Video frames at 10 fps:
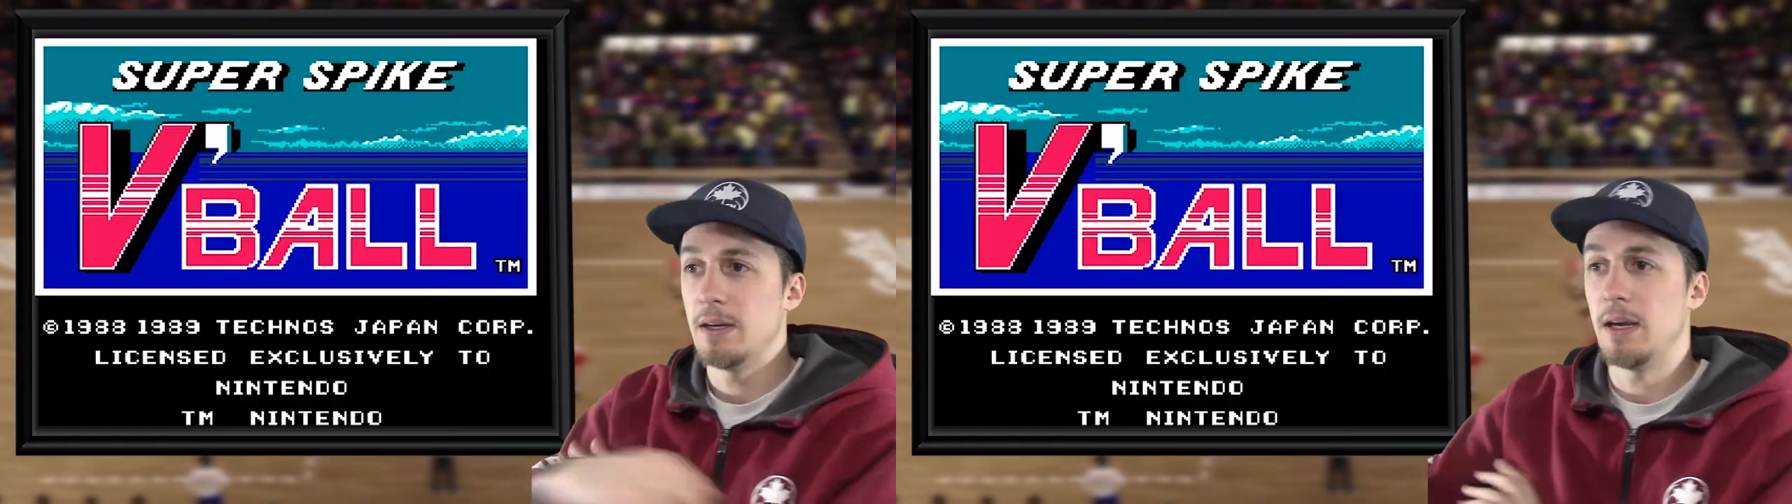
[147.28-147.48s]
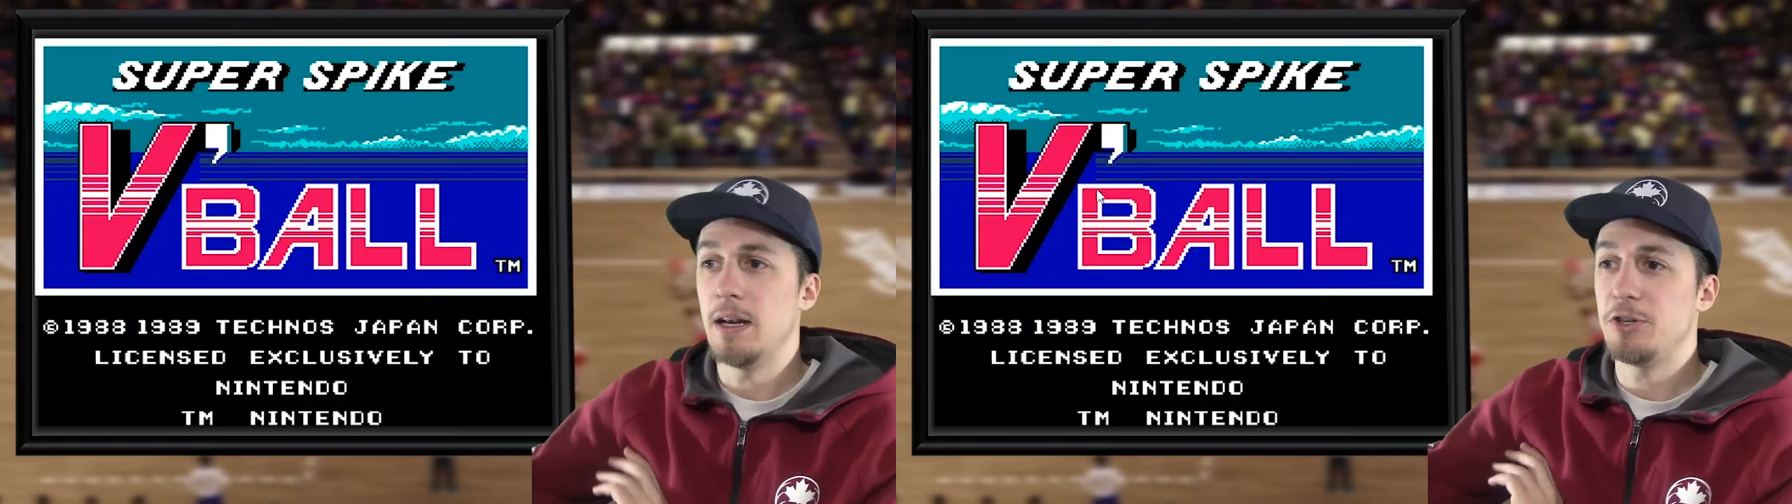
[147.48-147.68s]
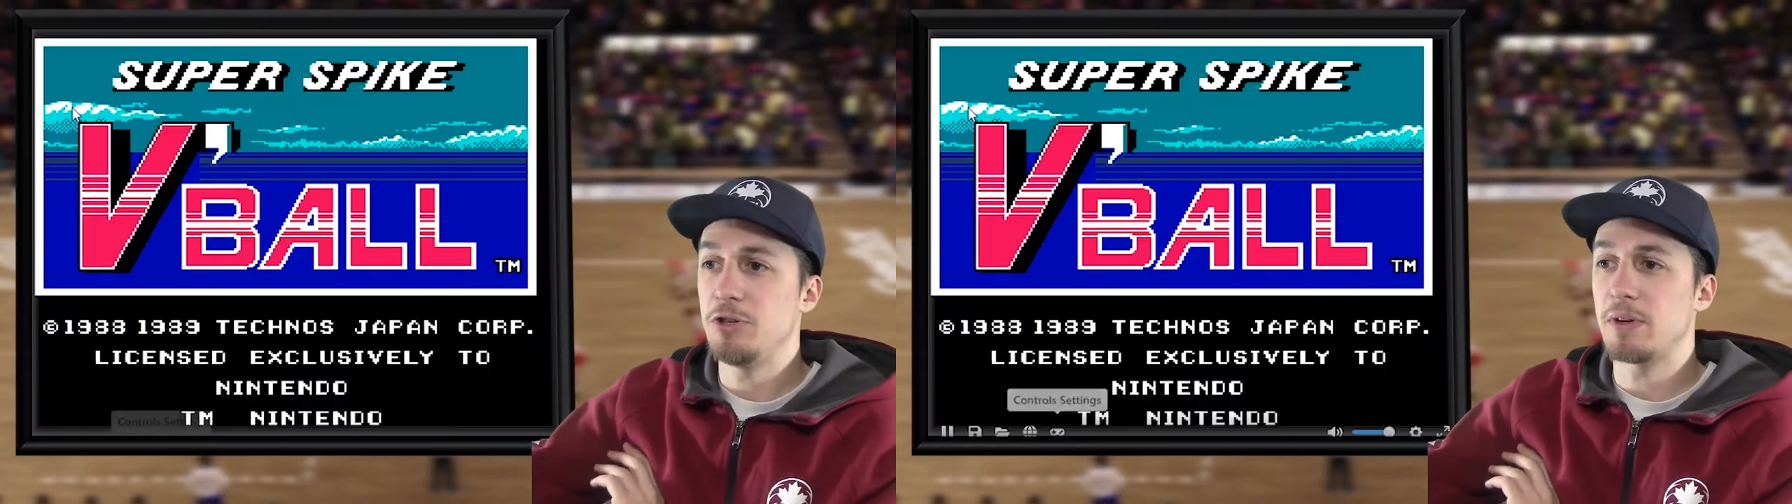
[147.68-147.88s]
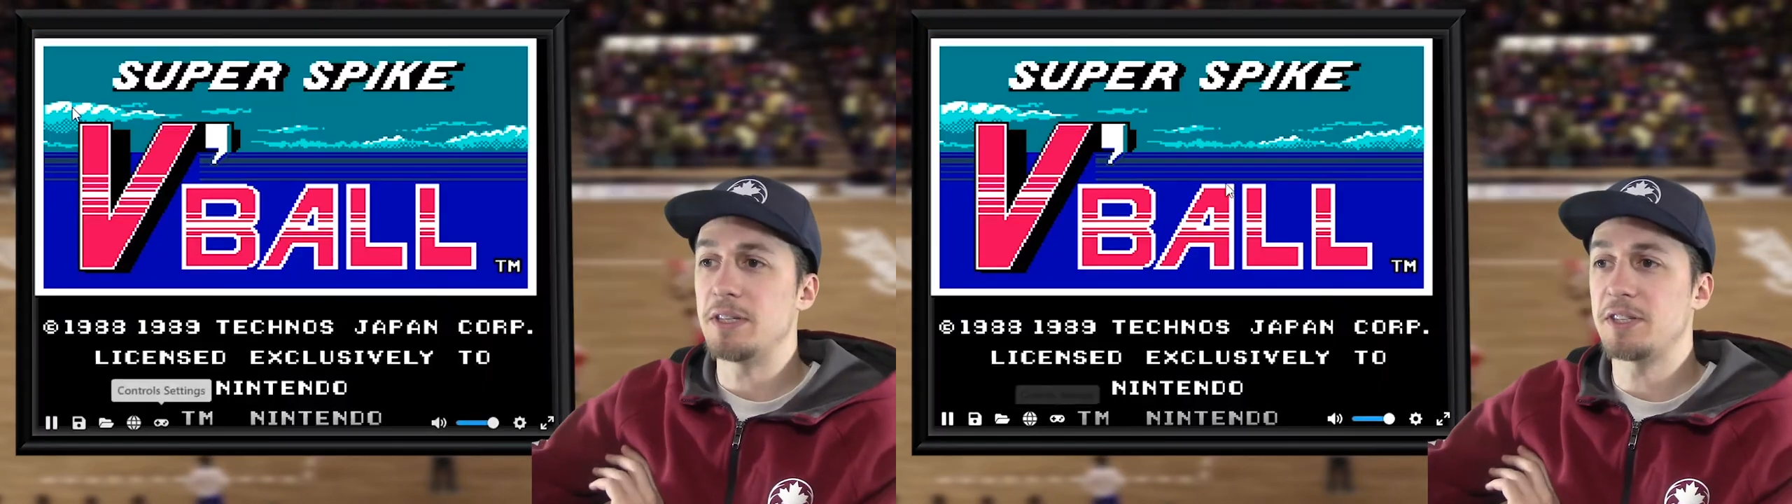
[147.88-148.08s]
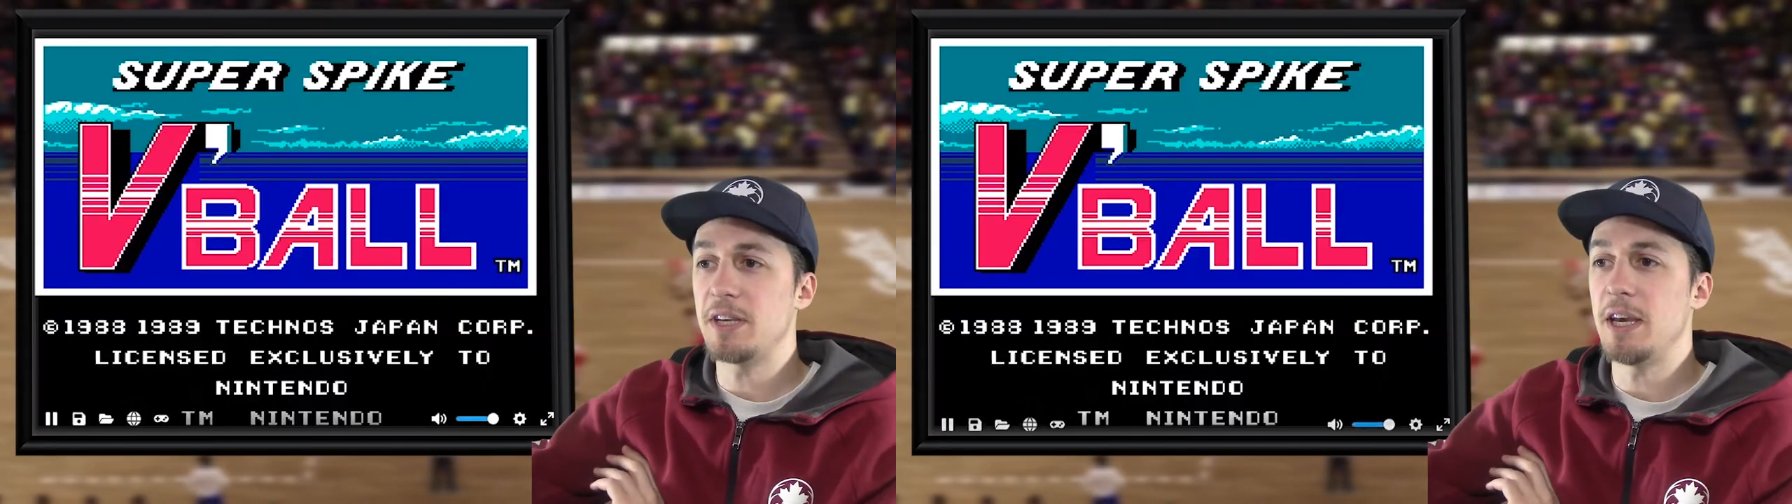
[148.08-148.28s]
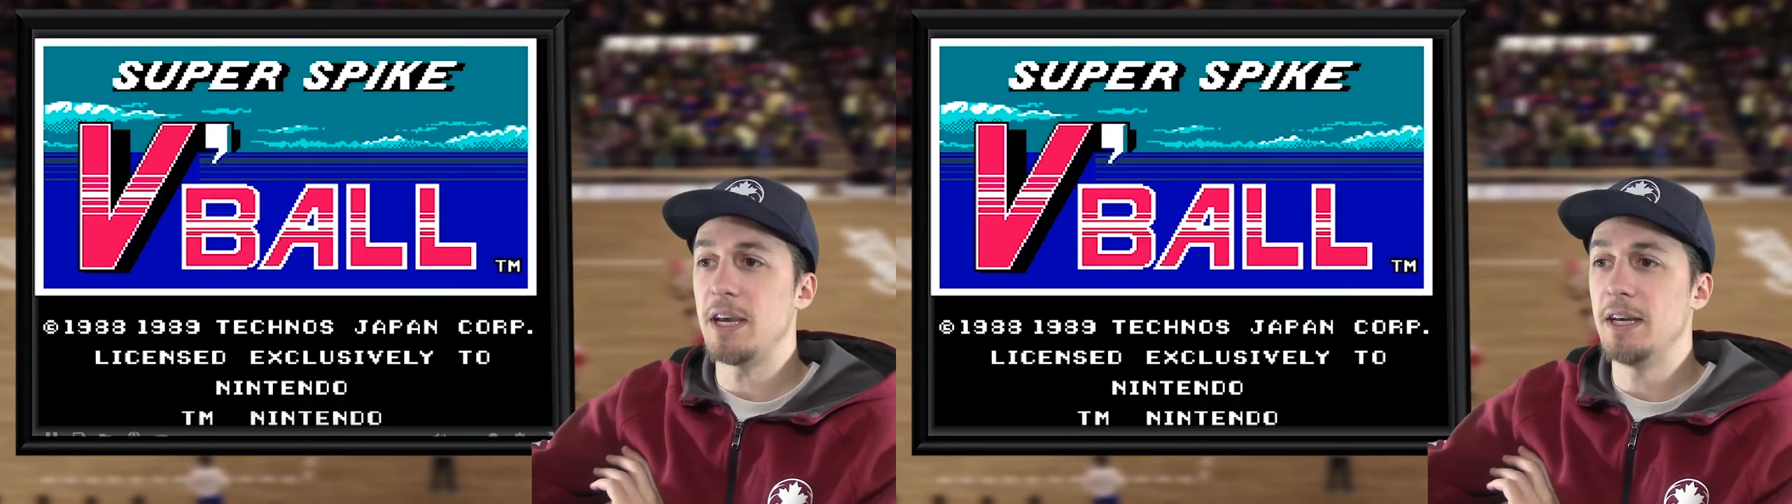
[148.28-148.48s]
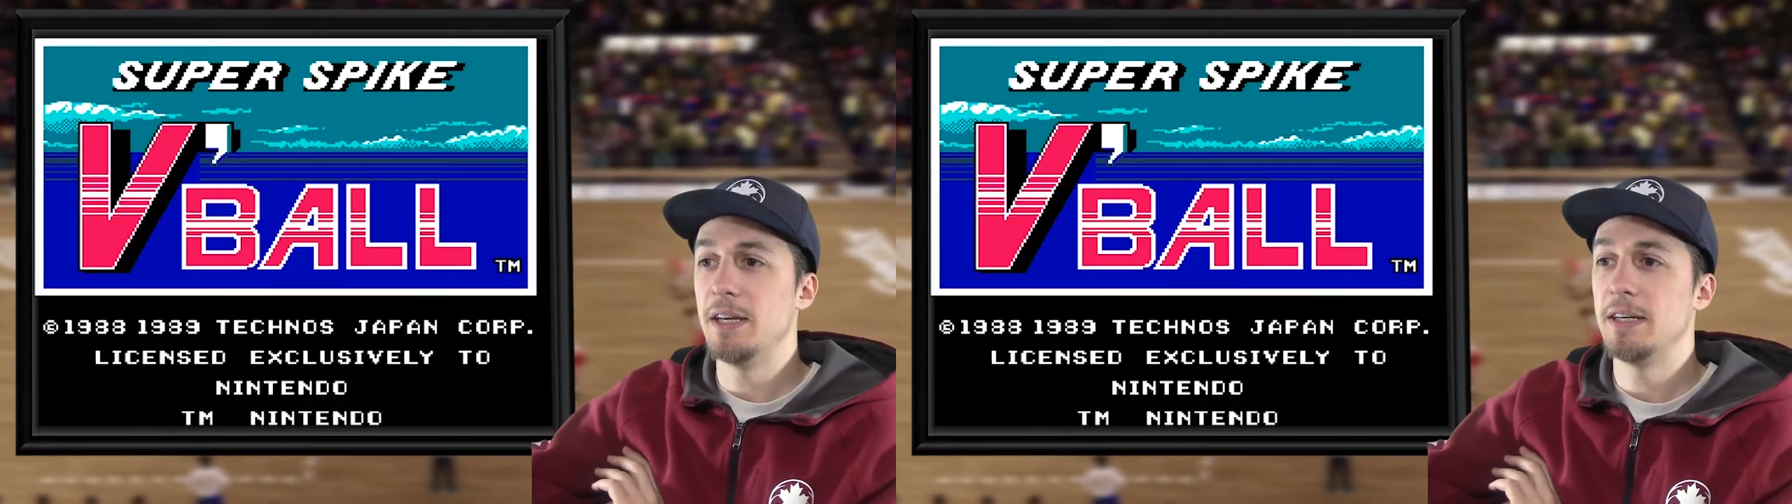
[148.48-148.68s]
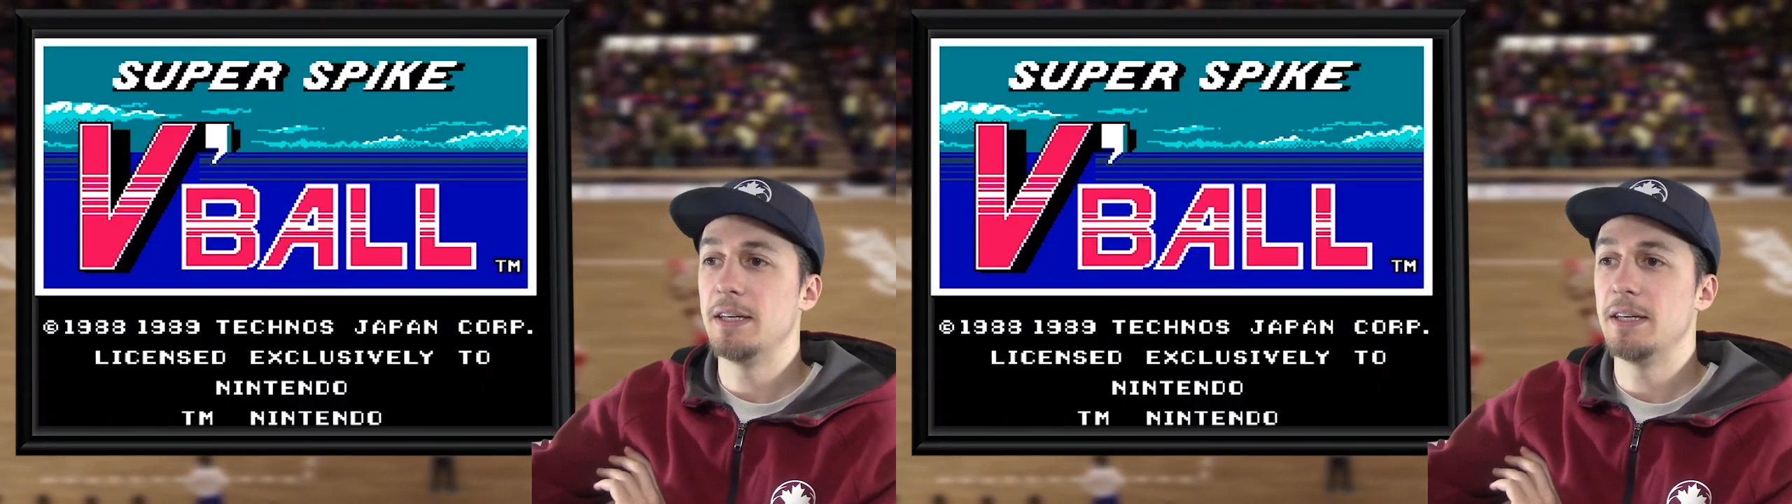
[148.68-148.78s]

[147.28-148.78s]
And as you can see,